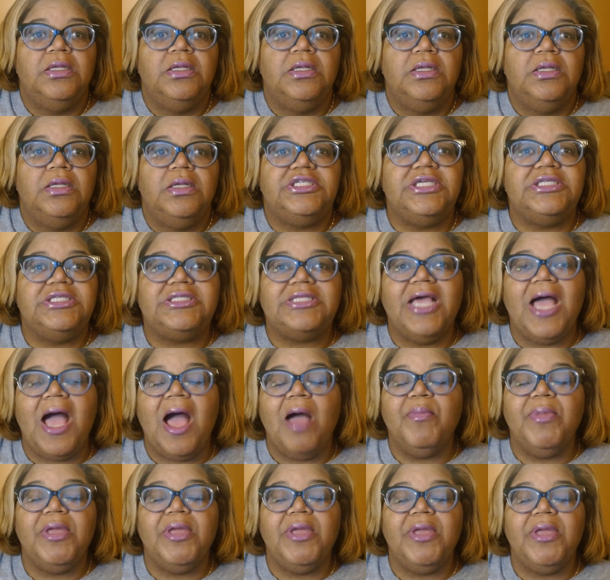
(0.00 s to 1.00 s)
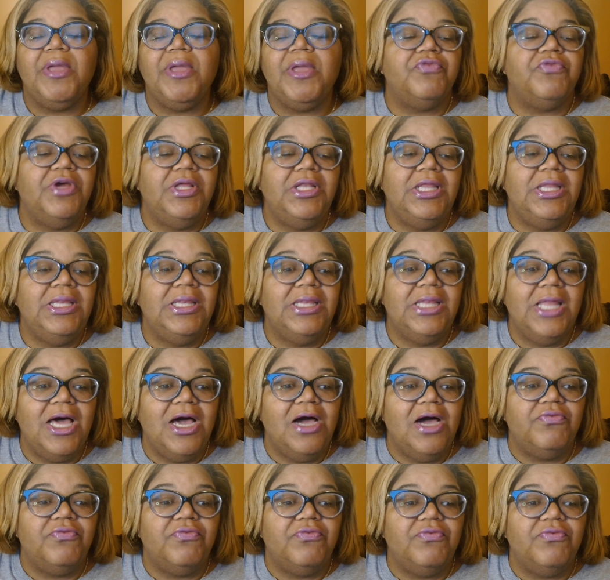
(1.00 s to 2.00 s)
She said, I mean, I really
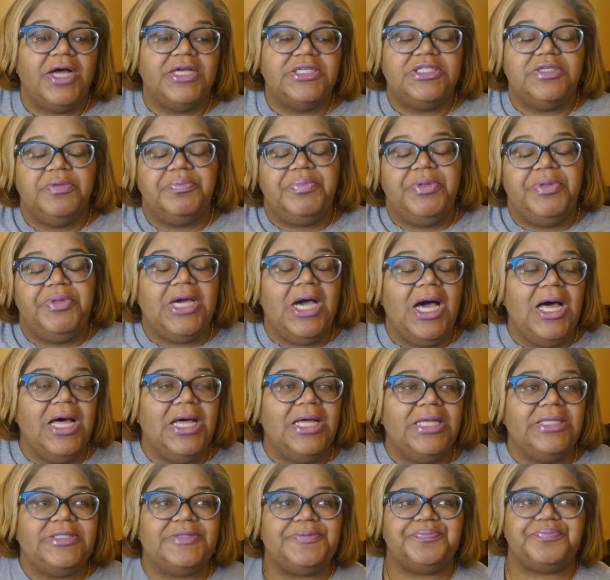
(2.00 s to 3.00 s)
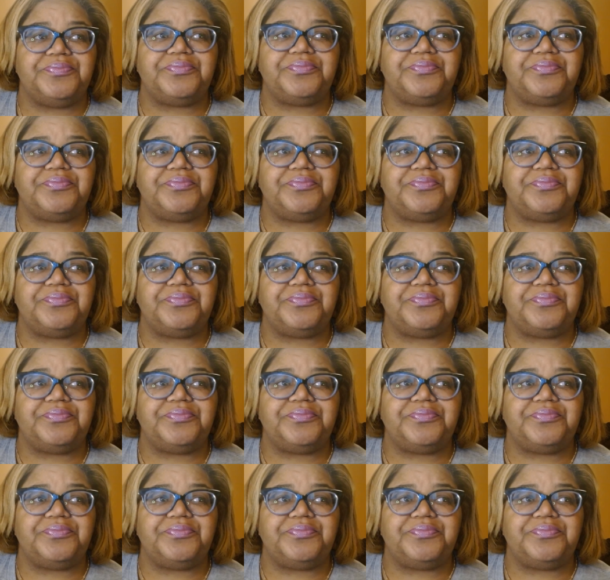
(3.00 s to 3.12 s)
love Raja because